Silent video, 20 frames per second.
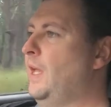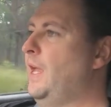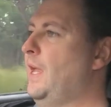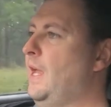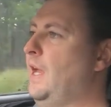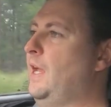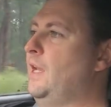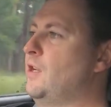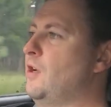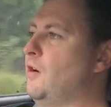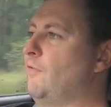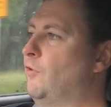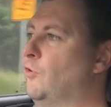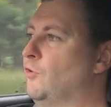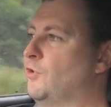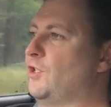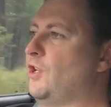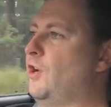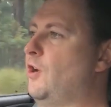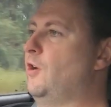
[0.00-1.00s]
and I've
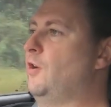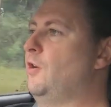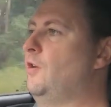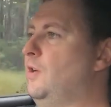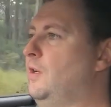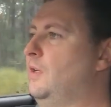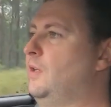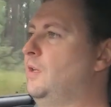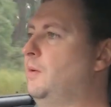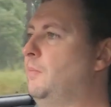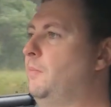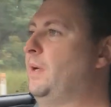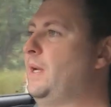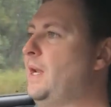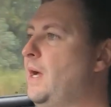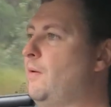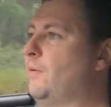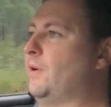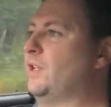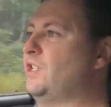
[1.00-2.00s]
also been
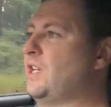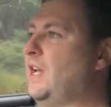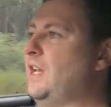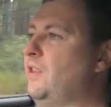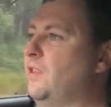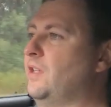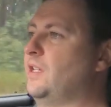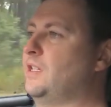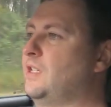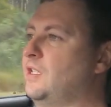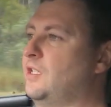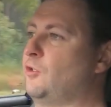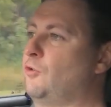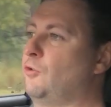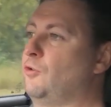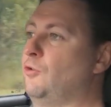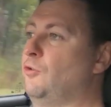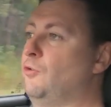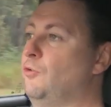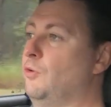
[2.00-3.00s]
able to take this
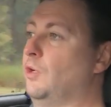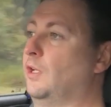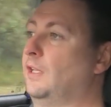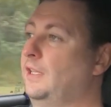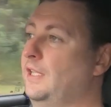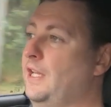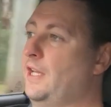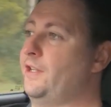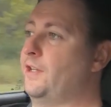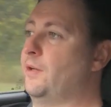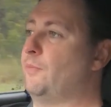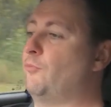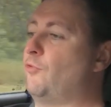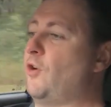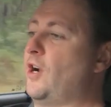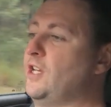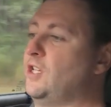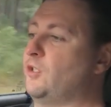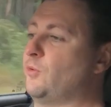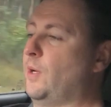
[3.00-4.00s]
to Luddenham
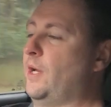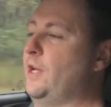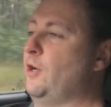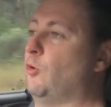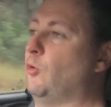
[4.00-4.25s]
Raceway,